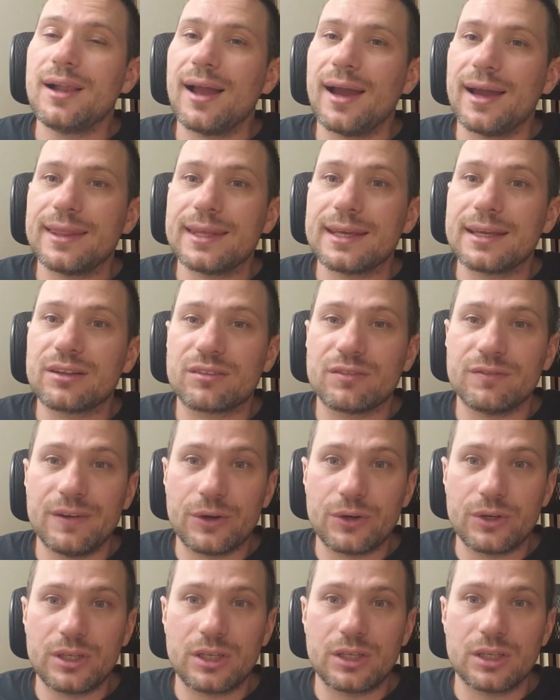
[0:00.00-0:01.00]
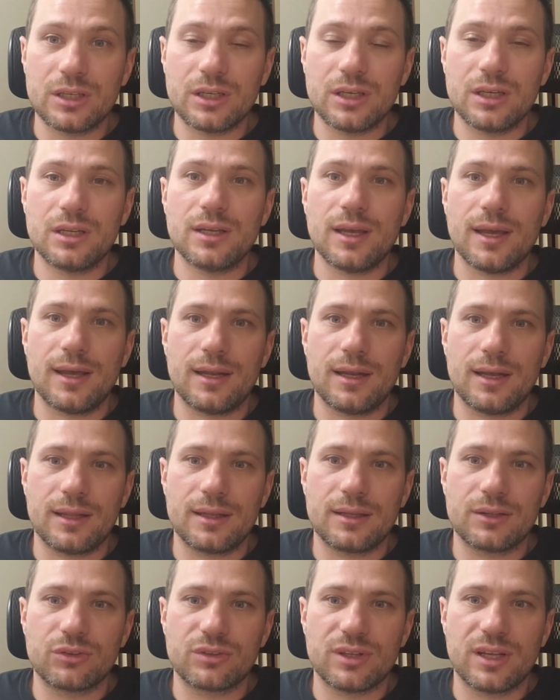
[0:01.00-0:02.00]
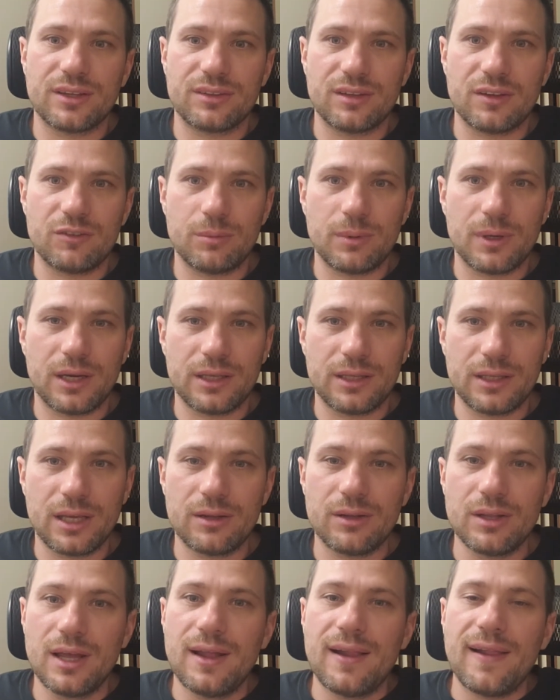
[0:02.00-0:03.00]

I think it's very good, and I think there's a lot of safety behind that.